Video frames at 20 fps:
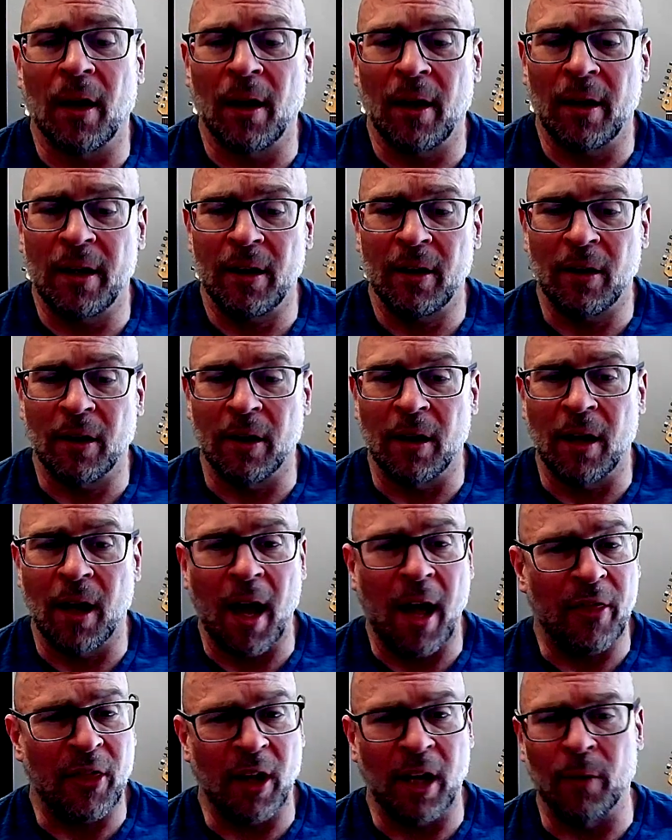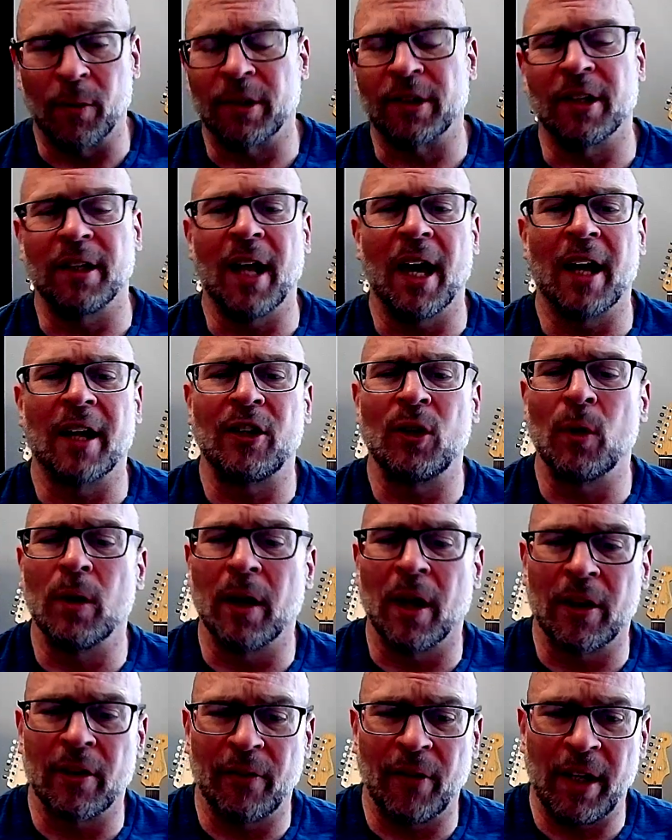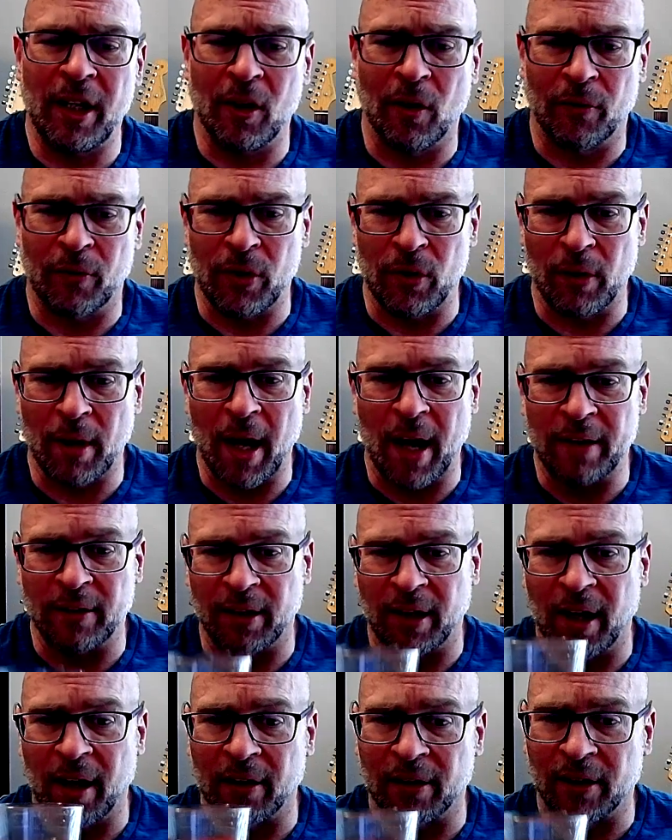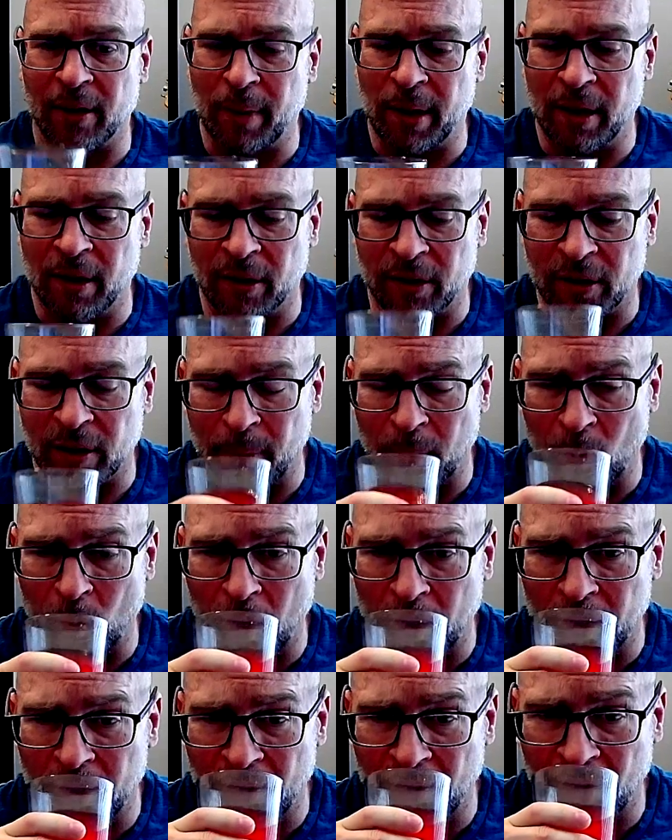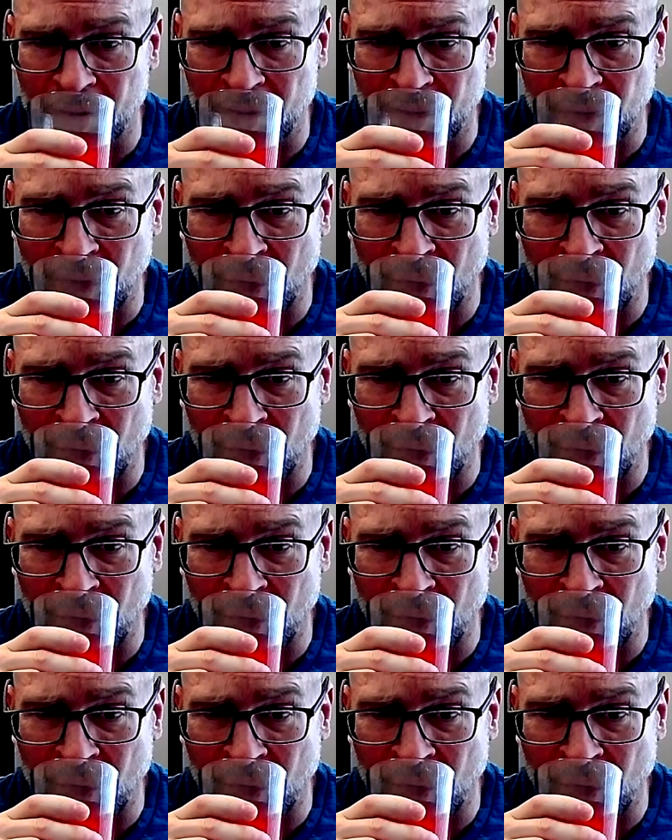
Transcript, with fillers: here, and I thought I would sit down and do another video for you guys and gals. Let me get a sip of water first.